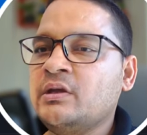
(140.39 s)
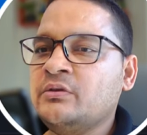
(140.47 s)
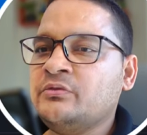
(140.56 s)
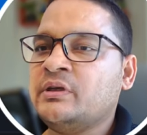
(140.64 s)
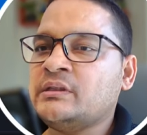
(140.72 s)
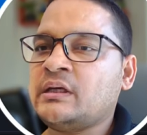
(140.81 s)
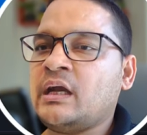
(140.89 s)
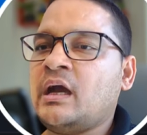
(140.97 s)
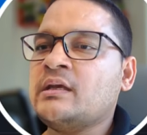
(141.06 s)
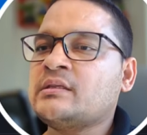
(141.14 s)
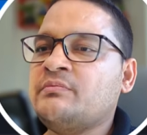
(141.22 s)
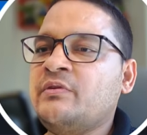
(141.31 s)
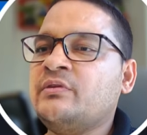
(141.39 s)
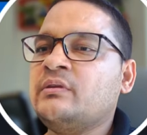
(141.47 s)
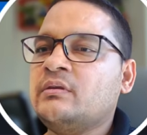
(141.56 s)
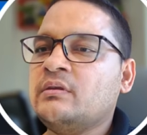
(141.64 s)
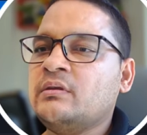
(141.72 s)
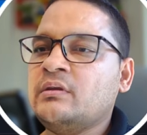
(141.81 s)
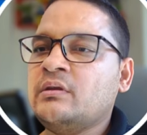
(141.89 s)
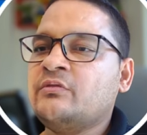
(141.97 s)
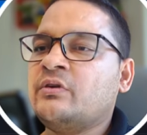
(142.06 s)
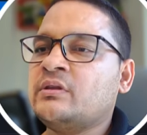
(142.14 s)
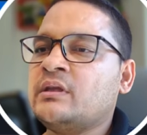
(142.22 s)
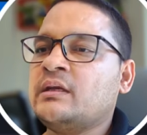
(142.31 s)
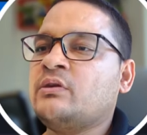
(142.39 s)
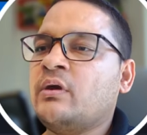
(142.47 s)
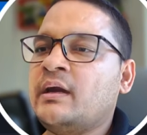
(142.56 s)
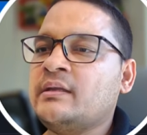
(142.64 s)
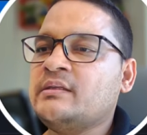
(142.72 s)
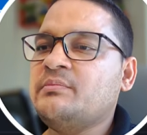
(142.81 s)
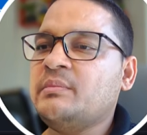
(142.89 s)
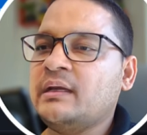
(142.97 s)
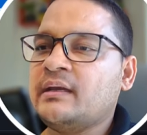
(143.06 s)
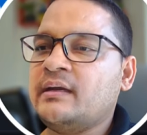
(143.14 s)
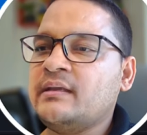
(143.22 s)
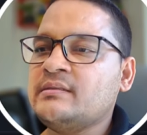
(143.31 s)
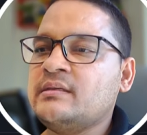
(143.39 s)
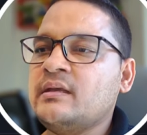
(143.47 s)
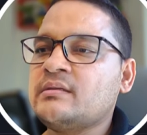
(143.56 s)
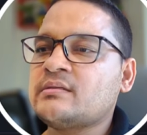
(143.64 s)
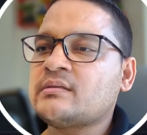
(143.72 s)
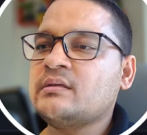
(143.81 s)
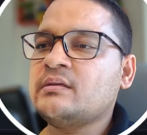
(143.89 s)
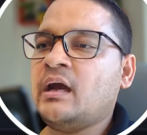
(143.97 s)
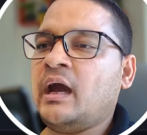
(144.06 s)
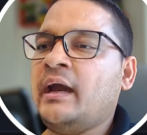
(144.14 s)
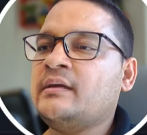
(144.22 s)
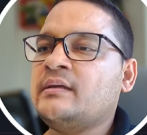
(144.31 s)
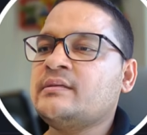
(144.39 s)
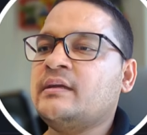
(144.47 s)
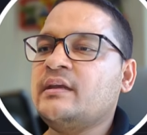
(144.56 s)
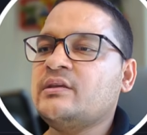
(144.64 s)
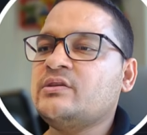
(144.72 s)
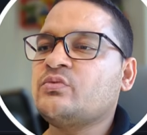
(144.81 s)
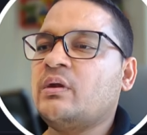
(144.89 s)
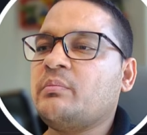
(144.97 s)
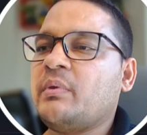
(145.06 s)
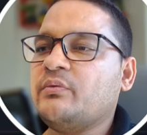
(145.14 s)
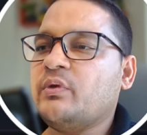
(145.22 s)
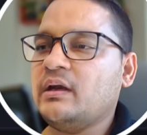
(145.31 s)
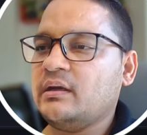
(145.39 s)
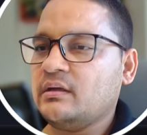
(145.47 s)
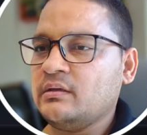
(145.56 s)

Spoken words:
First, ask me for the required Gmail credentials and settings one by one.